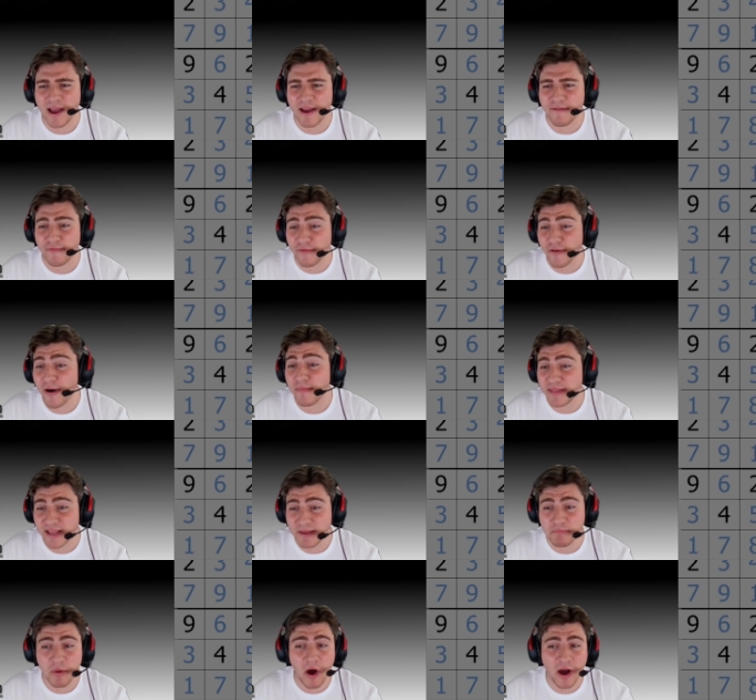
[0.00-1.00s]
from the
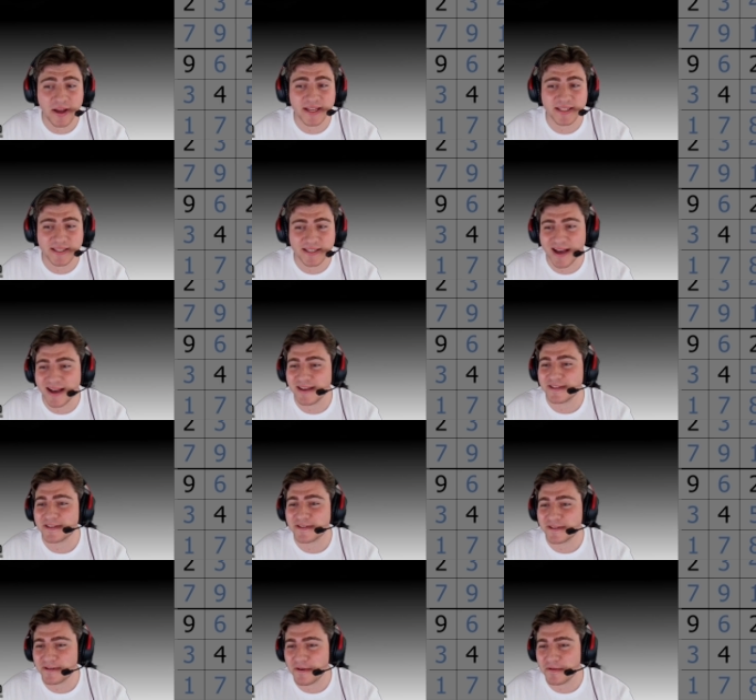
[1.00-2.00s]
Pocket Size
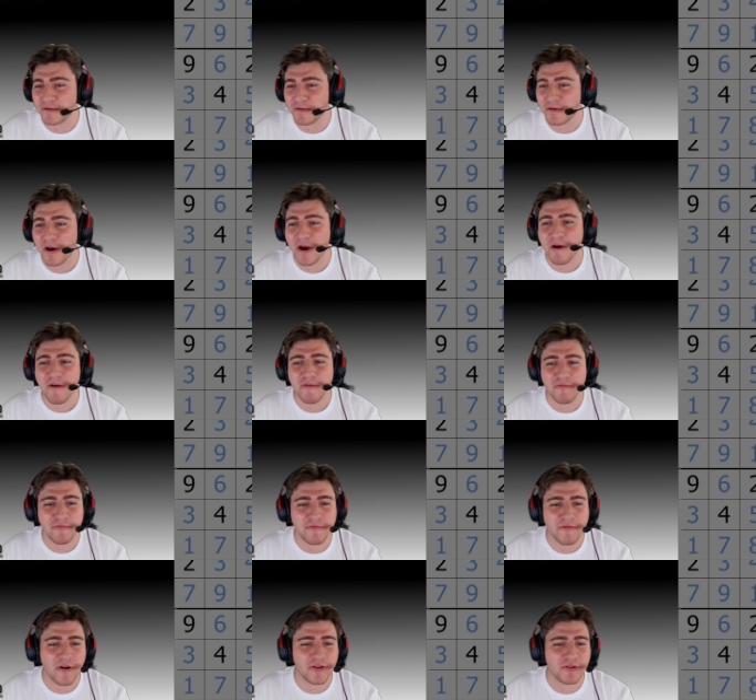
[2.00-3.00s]
Sudoku
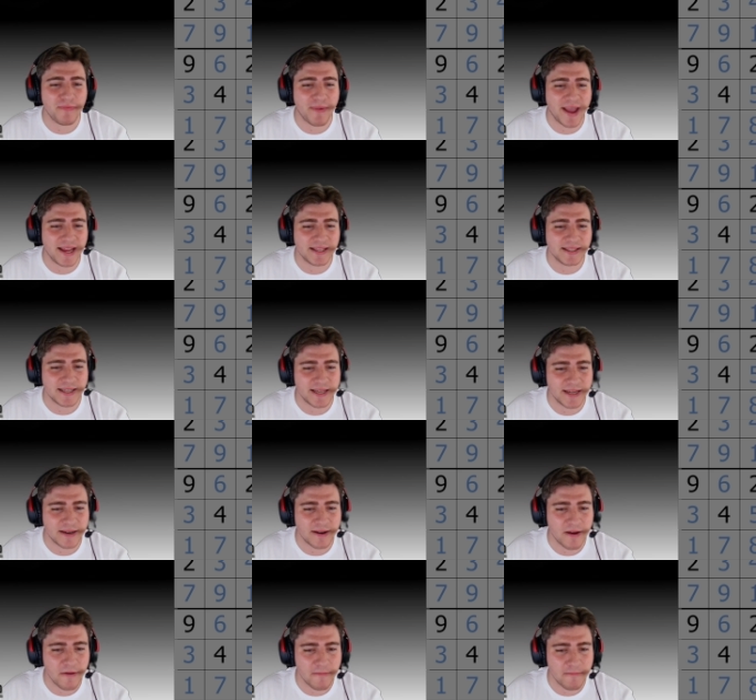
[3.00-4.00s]
Vol. 18
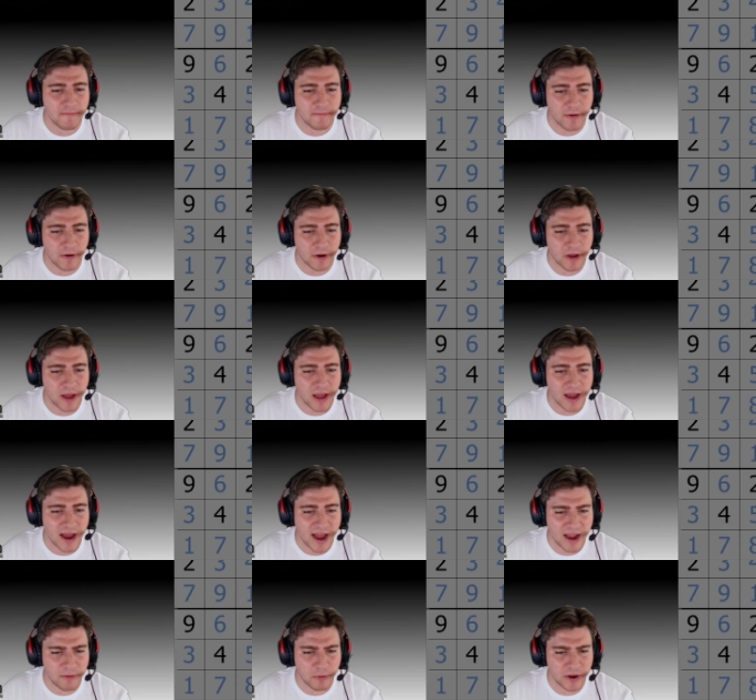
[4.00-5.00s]
book.
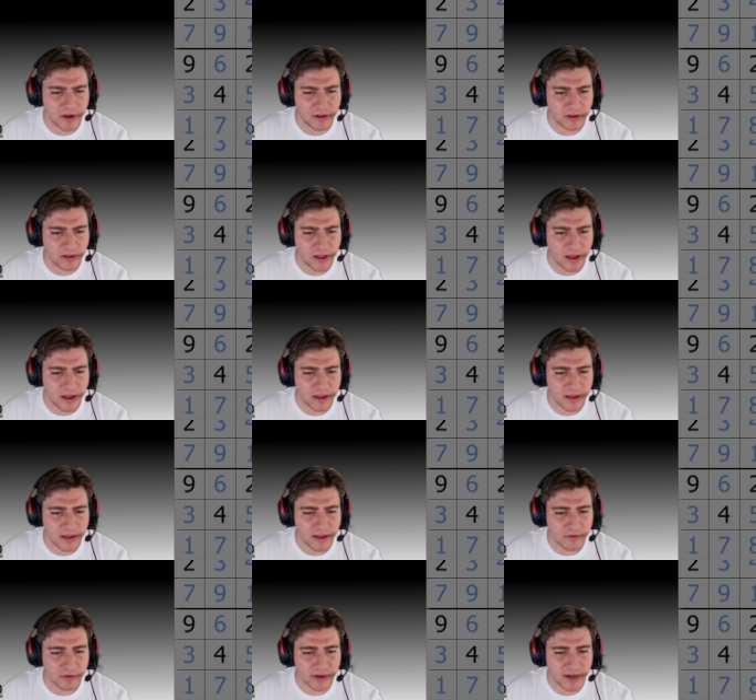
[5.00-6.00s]
I will, we're
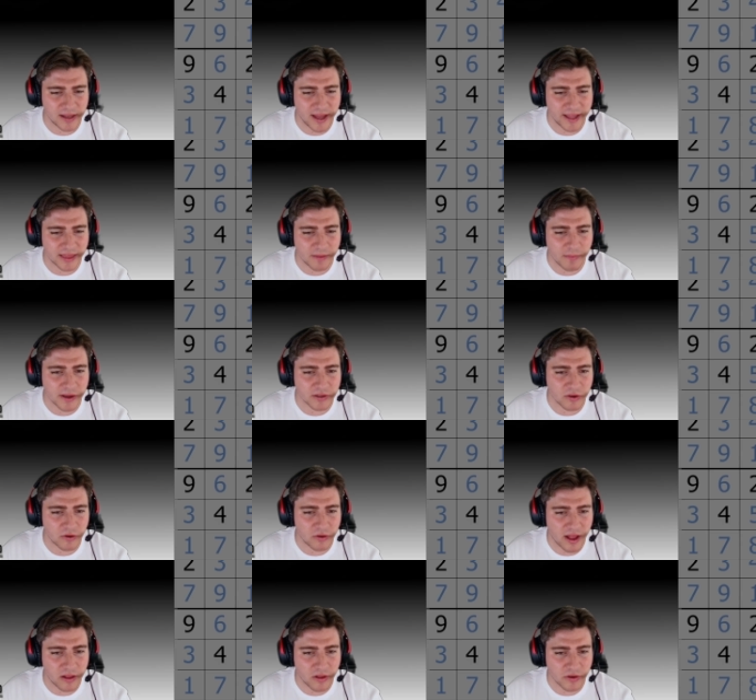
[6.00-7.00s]
going to like the puzzle.
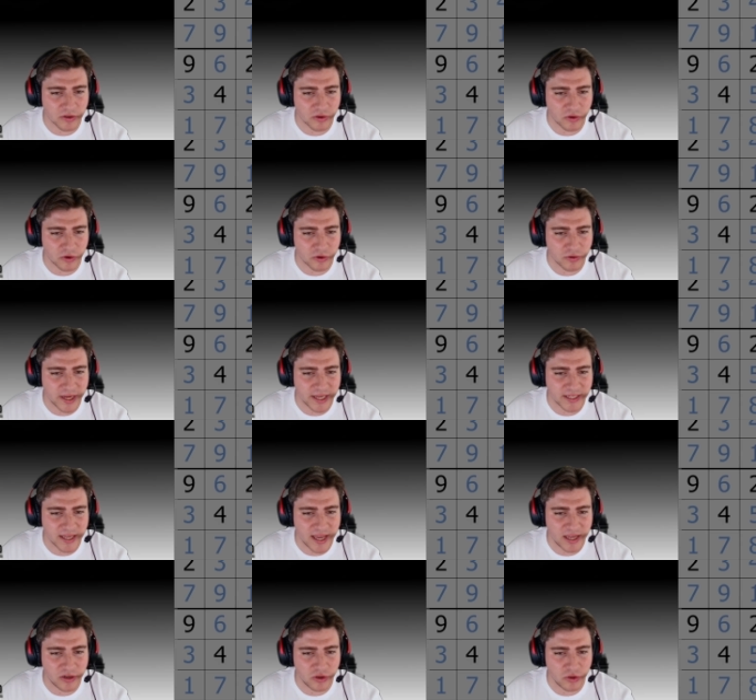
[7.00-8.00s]
I'll also create
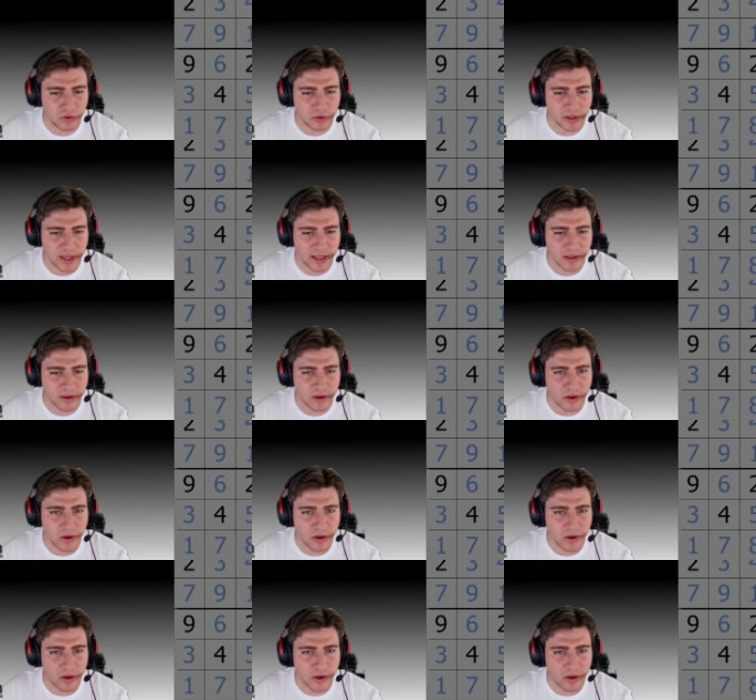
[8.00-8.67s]
a new link